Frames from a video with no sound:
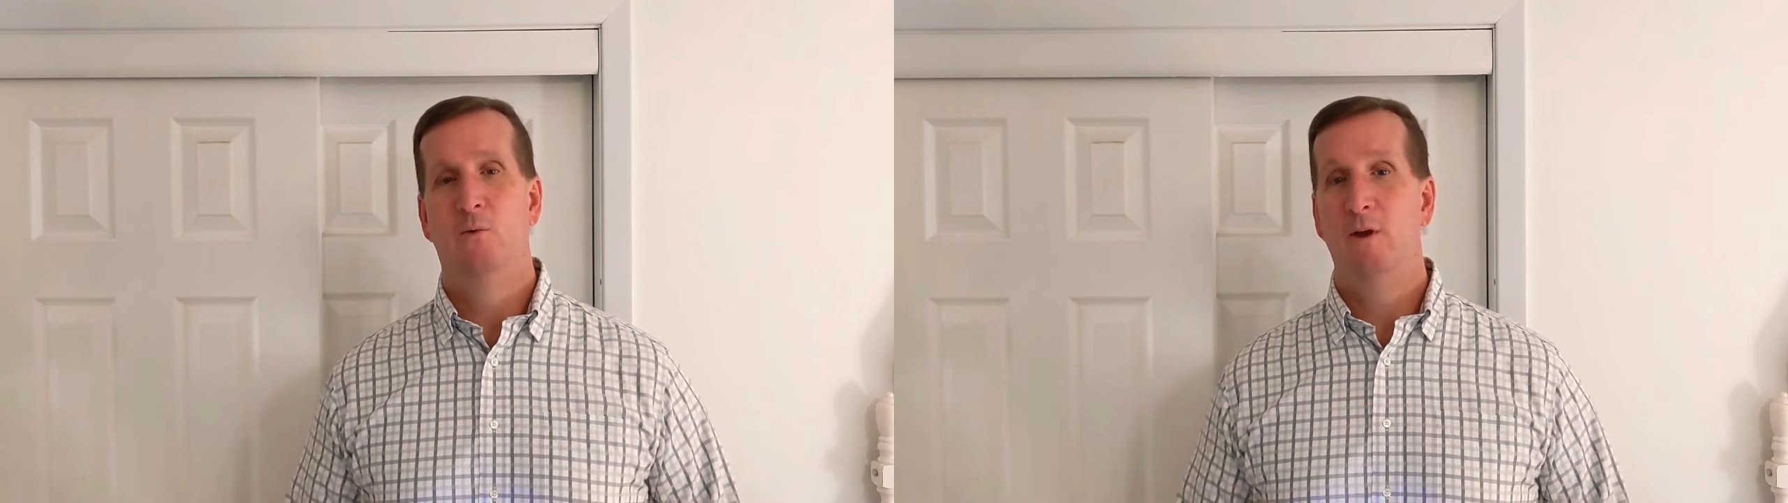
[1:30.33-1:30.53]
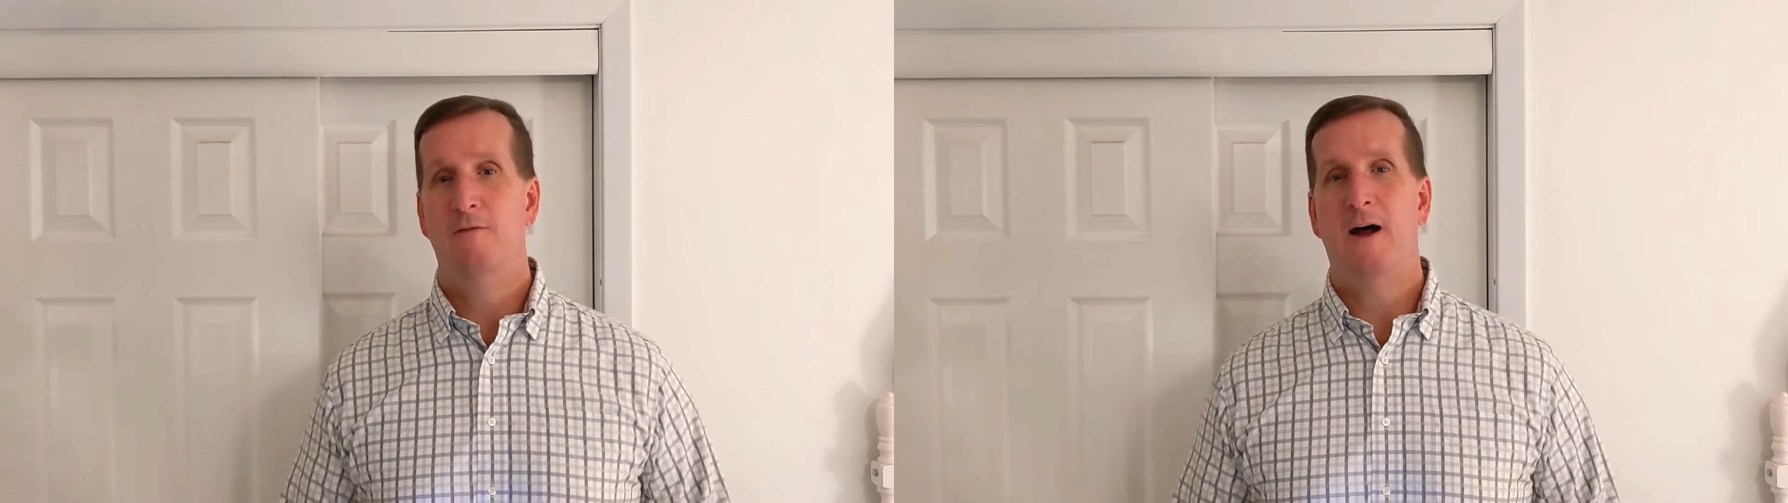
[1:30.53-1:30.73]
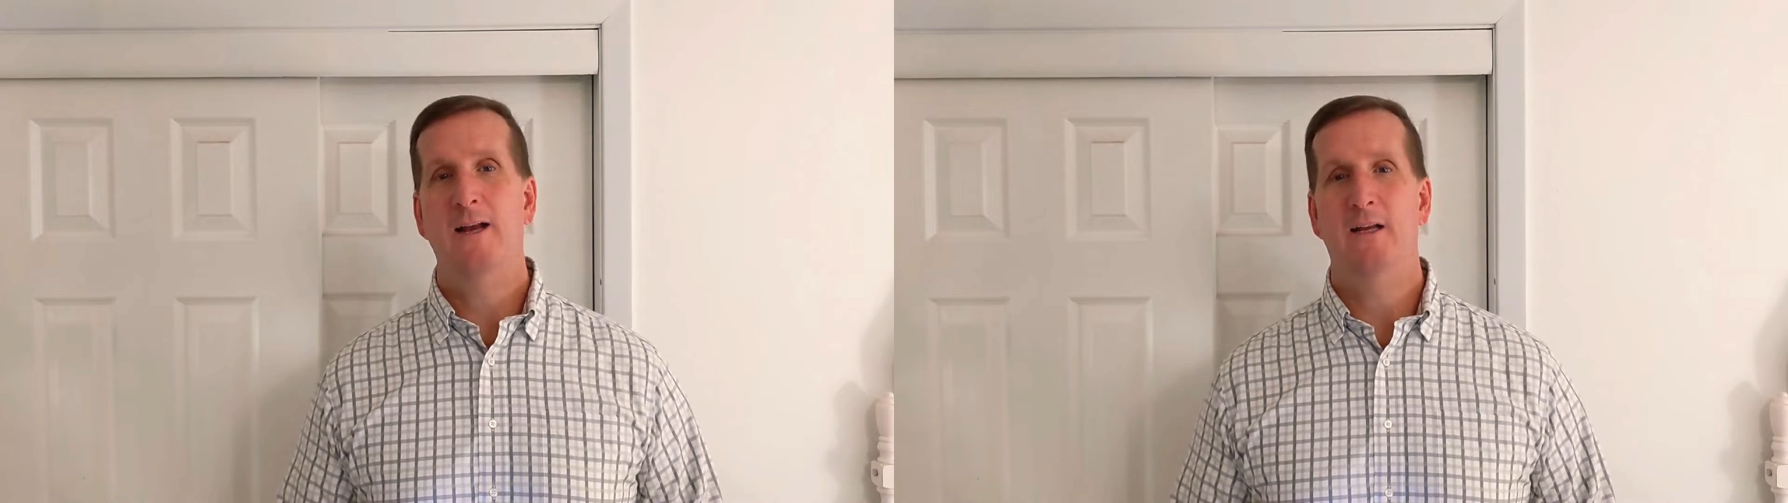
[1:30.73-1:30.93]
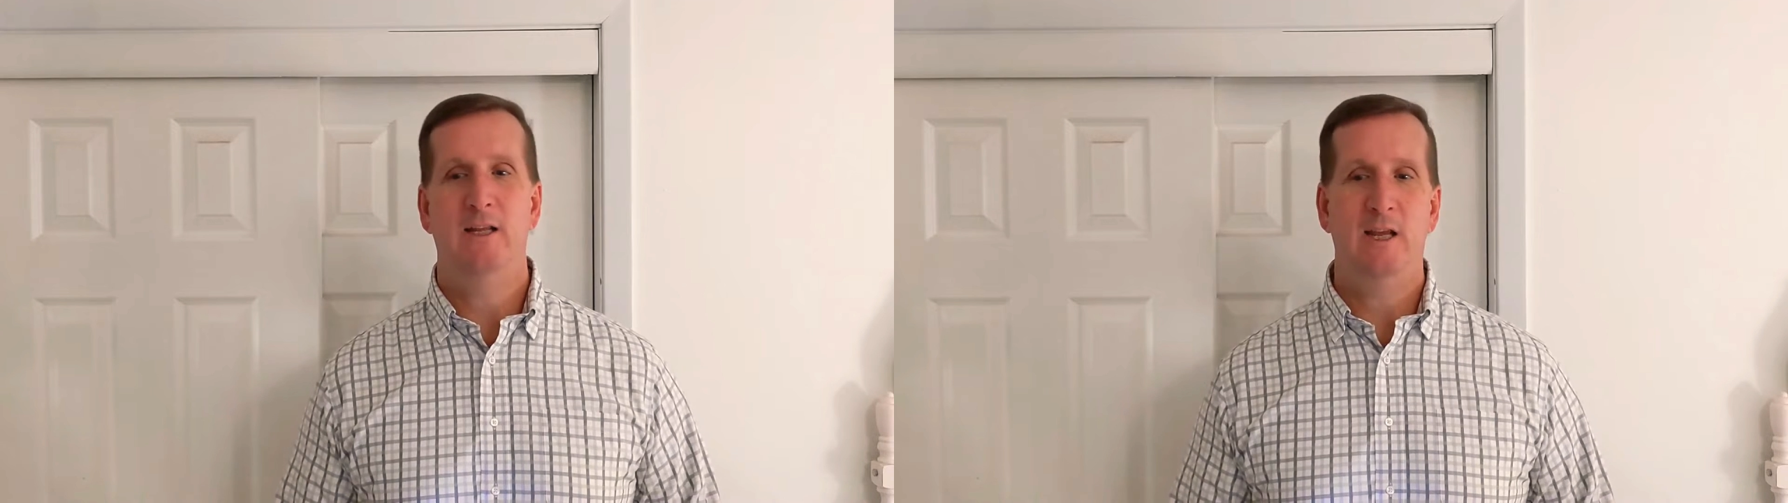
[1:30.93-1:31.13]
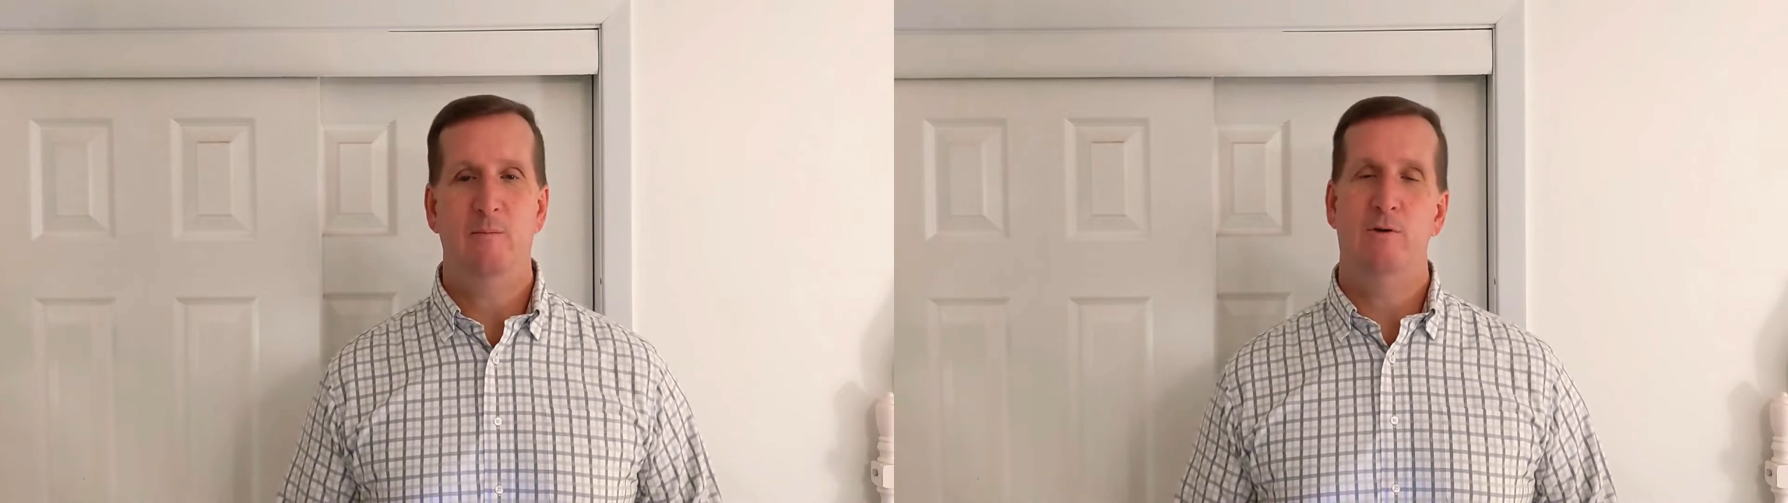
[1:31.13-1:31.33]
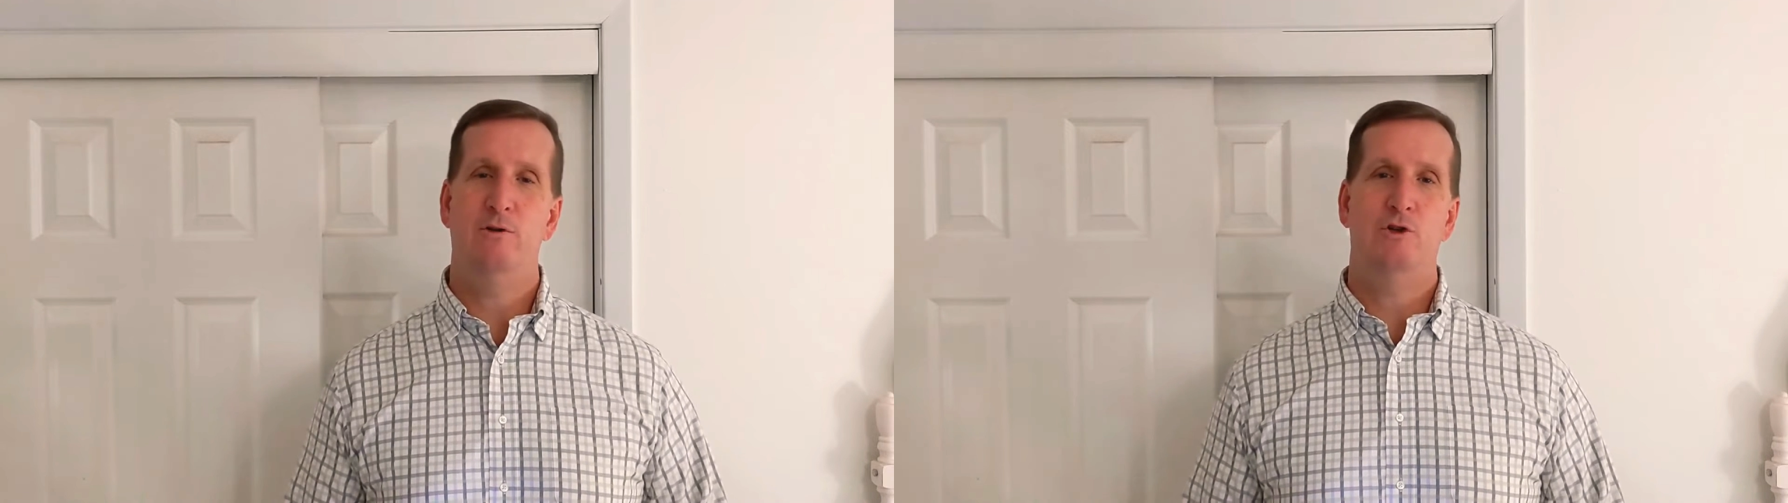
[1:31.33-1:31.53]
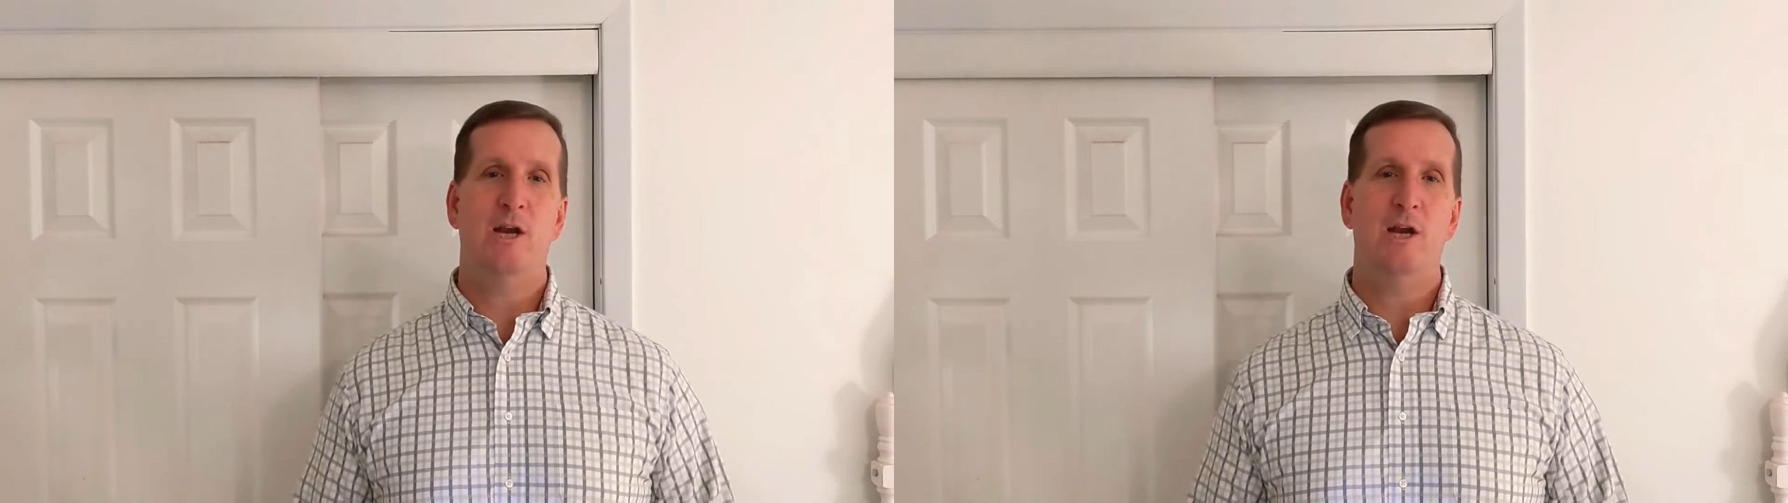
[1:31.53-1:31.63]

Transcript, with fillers: we find in Hebrews